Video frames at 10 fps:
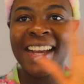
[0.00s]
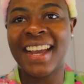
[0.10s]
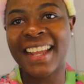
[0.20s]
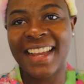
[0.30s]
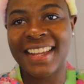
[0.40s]

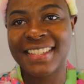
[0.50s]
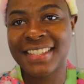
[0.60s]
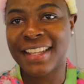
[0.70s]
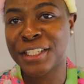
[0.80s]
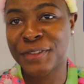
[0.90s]
Hi guys,
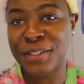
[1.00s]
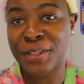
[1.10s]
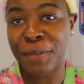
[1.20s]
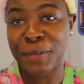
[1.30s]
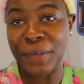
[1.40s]
thanks for
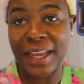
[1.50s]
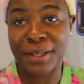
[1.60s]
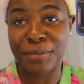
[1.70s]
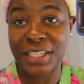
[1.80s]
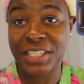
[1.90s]
stopping
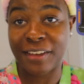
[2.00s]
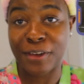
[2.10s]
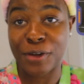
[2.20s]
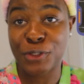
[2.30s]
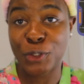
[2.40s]
by my
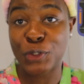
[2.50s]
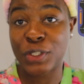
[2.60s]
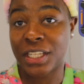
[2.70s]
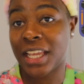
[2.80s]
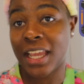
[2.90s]
channel. So
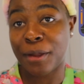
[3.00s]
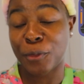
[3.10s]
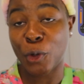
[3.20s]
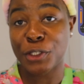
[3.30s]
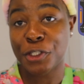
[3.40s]
today
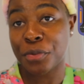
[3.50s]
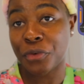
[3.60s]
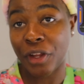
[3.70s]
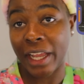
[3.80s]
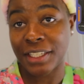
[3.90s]
I'm going to be
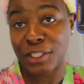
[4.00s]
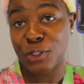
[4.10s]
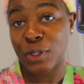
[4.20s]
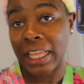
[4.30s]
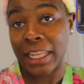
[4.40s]

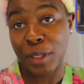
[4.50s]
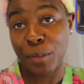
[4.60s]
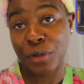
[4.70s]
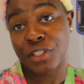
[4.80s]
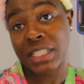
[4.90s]
reacting to Hailey
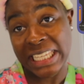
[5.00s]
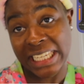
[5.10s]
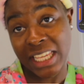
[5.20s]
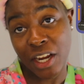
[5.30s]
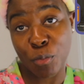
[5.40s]
Bieber's
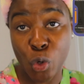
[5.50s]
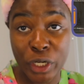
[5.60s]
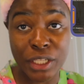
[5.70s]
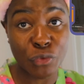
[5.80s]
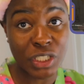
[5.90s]
skincare
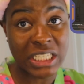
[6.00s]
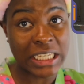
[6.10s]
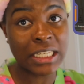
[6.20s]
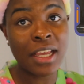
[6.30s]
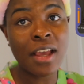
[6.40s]
morning
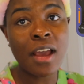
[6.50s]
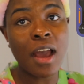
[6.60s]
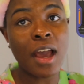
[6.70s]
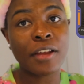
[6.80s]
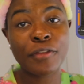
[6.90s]
routine.
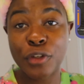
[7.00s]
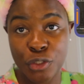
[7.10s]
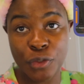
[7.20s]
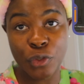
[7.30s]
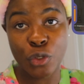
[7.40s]
And for
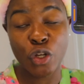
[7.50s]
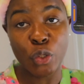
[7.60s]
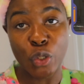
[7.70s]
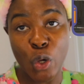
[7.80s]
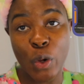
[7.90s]
those of you who
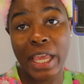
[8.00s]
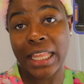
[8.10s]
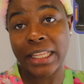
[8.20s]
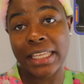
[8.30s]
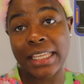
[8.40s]
don't know,
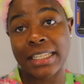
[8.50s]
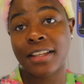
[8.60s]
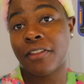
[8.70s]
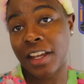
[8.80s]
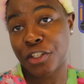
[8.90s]
Hailey is
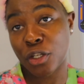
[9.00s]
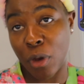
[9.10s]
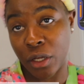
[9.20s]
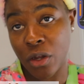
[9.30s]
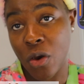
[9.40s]
a fashion
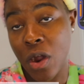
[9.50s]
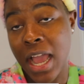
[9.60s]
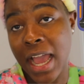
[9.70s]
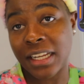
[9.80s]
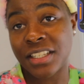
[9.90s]
model
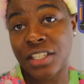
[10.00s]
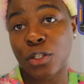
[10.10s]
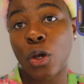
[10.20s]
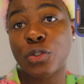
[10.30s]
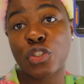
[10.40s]
and
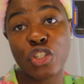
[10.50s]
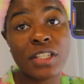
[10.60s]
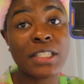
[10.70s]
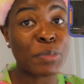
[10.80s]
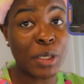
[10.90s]
she's also
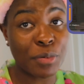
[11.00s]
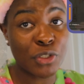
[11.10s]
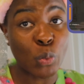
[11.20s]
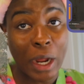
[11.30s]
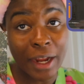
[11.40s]
Justin
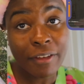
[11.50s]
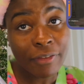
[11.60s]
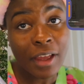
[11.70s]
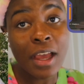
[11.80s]
Bieber's wife.